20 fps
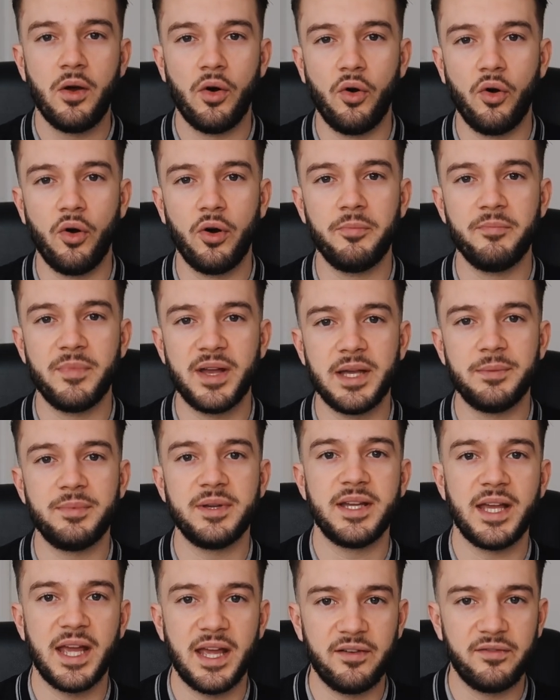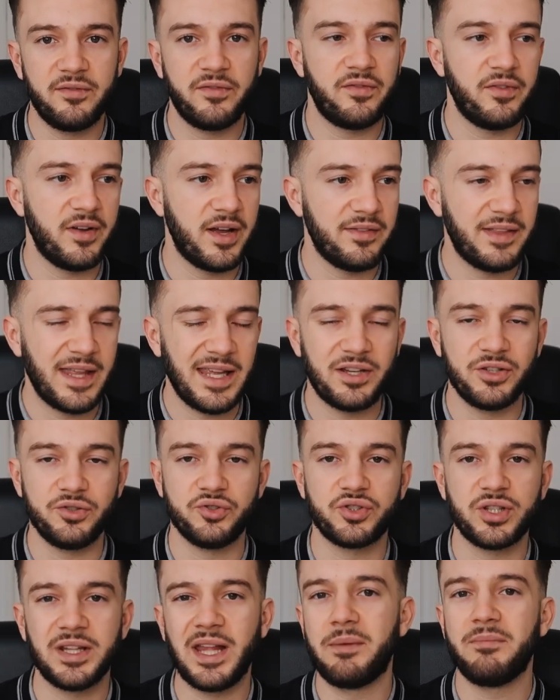or maybe if they can
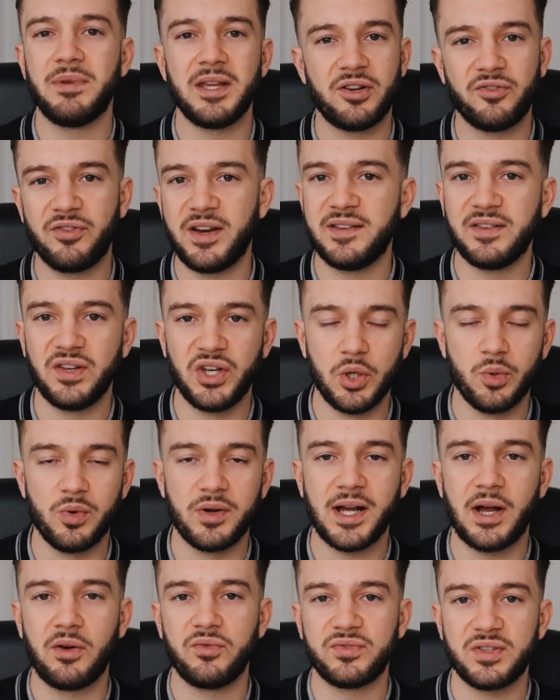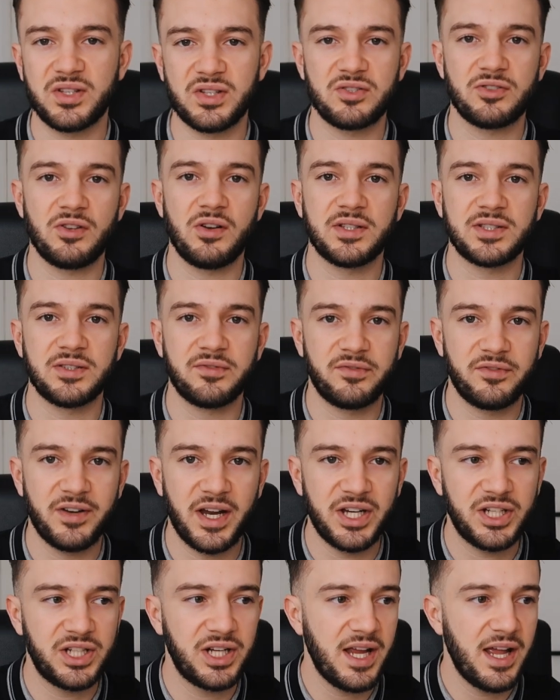just let me create a new account and start
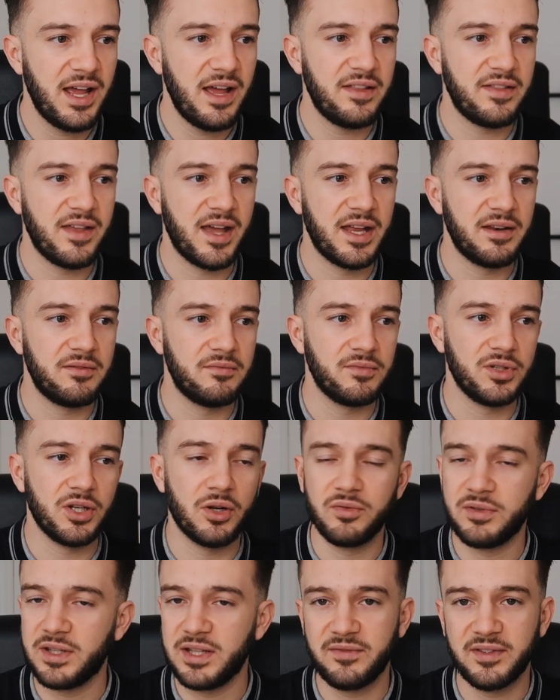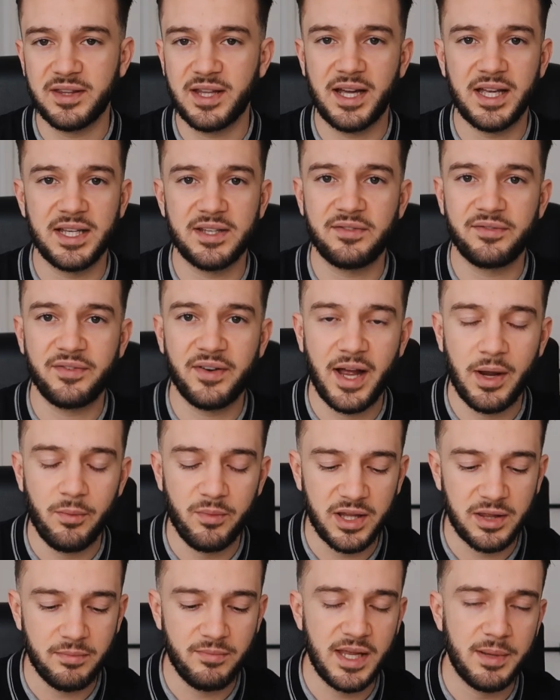afresh, then even that is fine
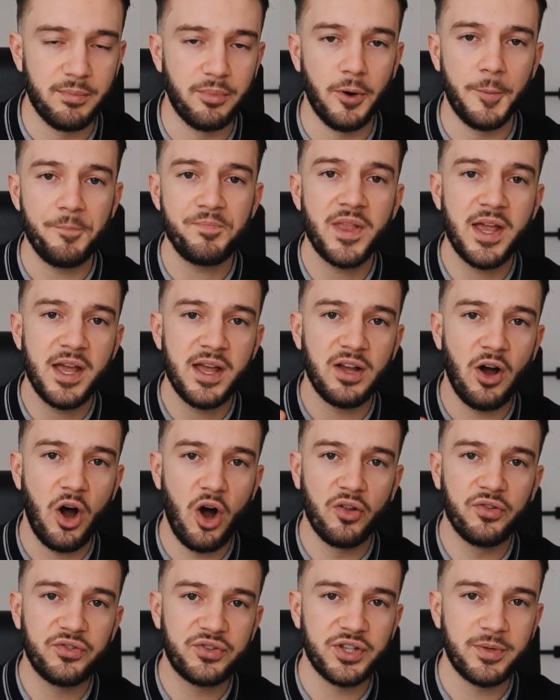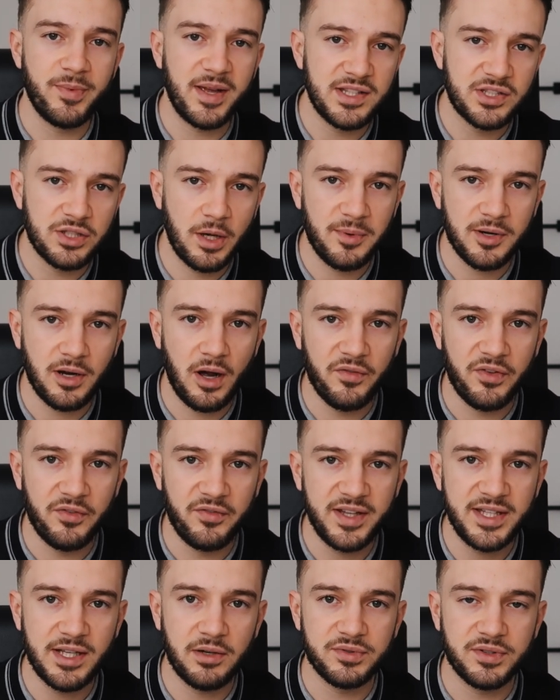with me. But on to the main topic of the
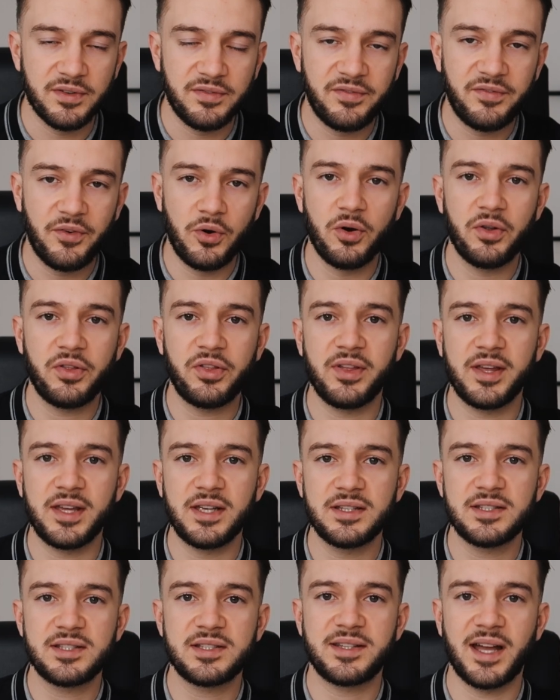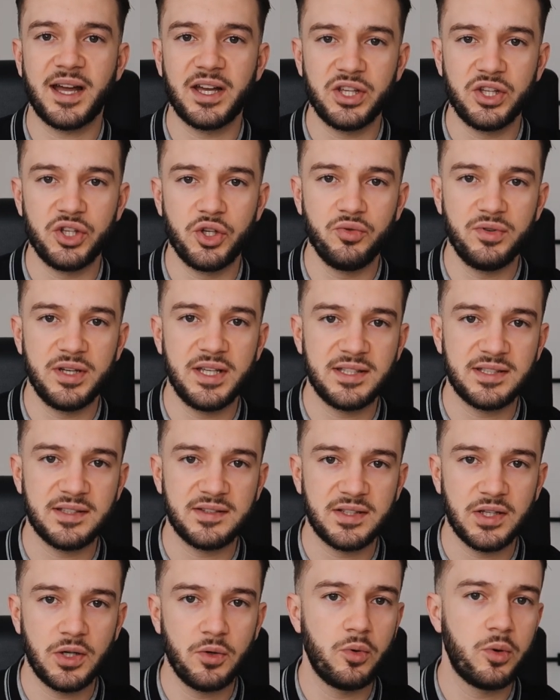video, the 4 things that you need to
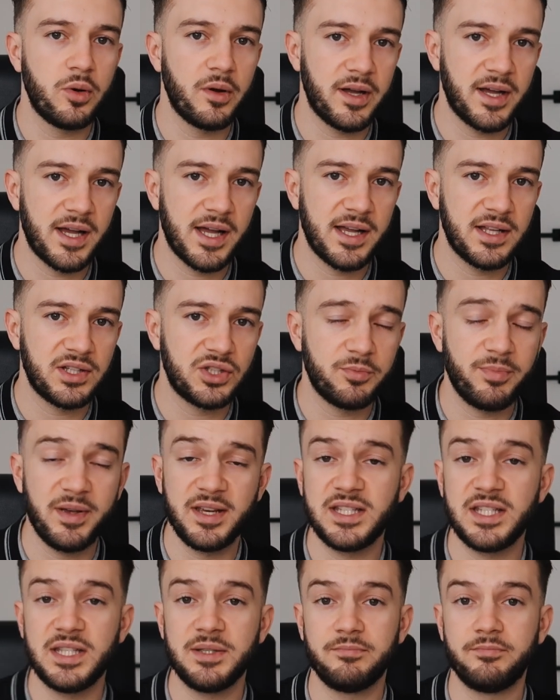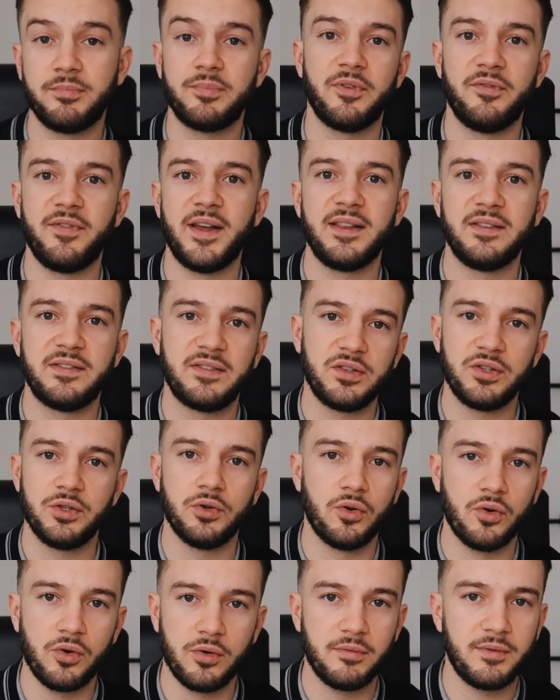do to basically prevent
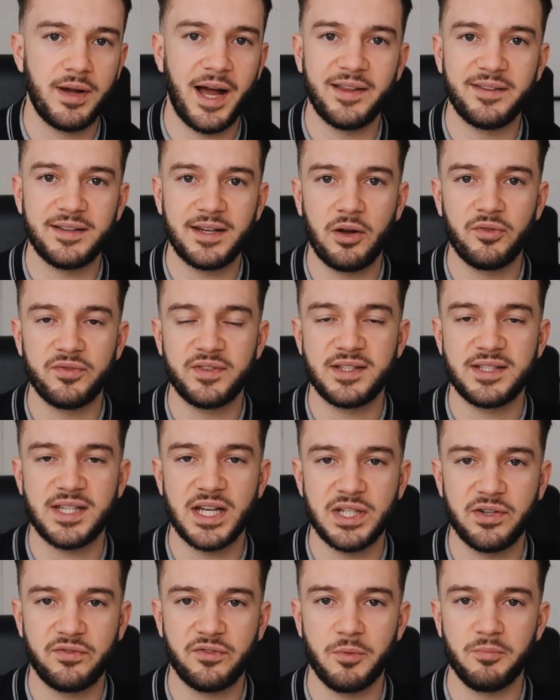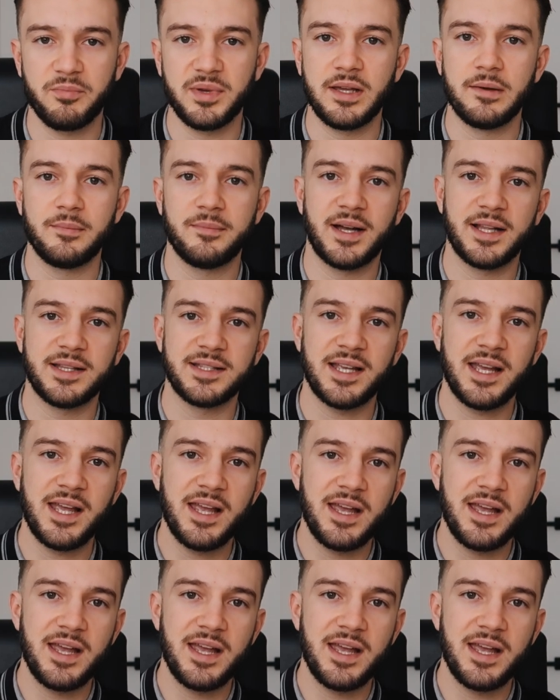your ad account, etc., from being banned.